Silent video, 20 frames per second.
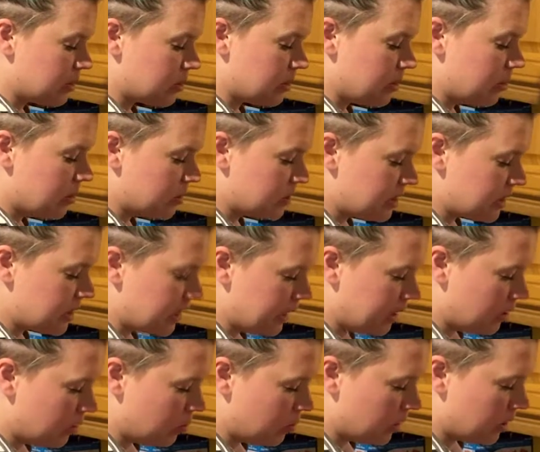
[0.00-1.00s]
So I want to say,
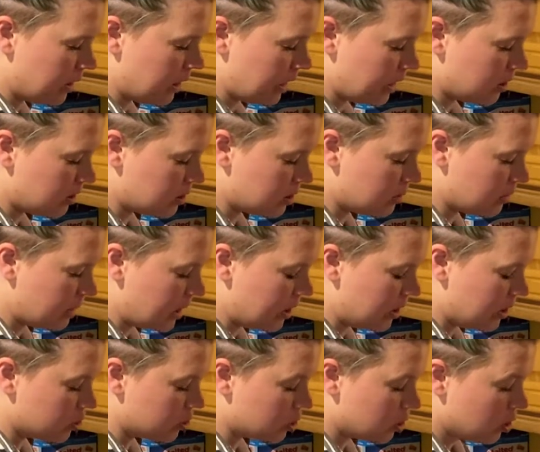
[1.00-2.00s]
like, you want to let
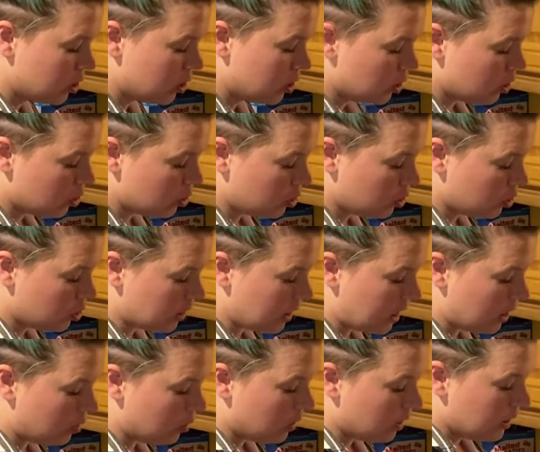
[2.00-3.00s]
tomatoes cook
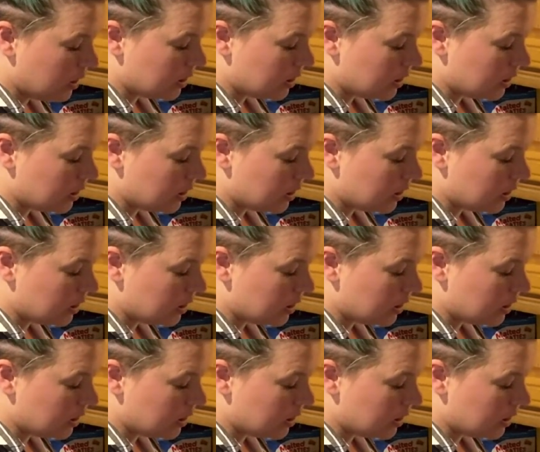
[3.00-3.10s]
out,